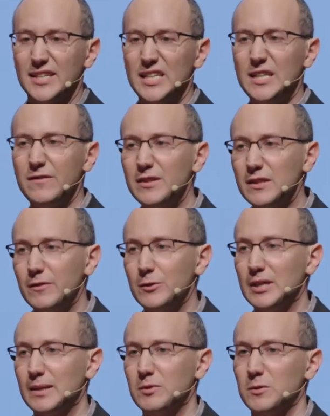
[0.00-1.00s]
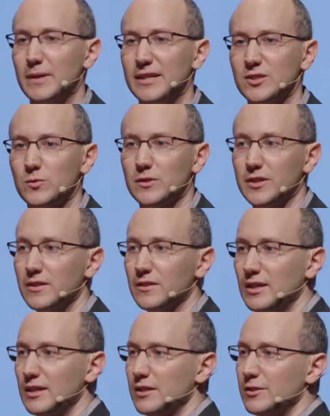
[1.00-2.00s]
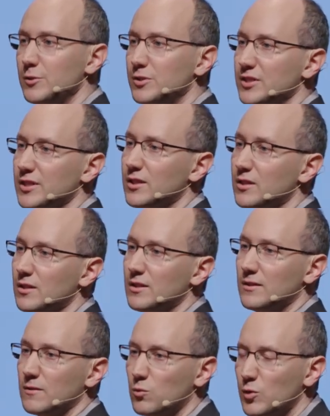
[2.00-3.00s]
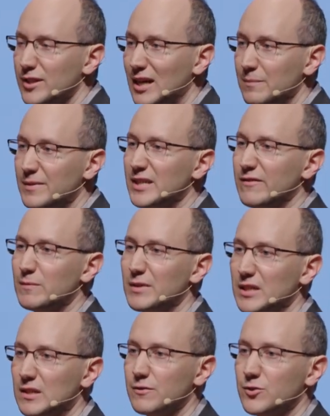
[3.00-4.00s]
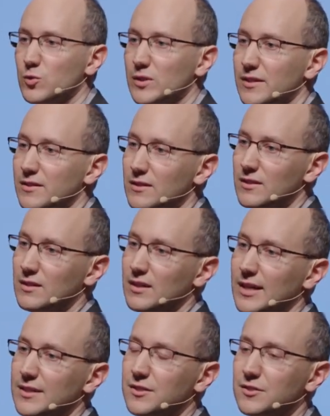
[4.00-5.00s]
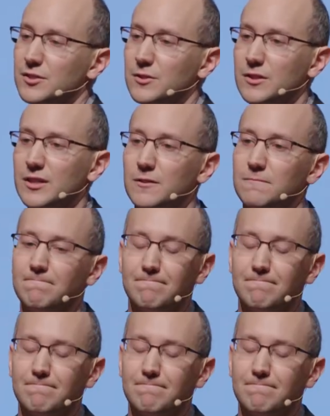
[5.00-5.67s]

even if you typed your password in, you still would not be giving my evil twin access to your account.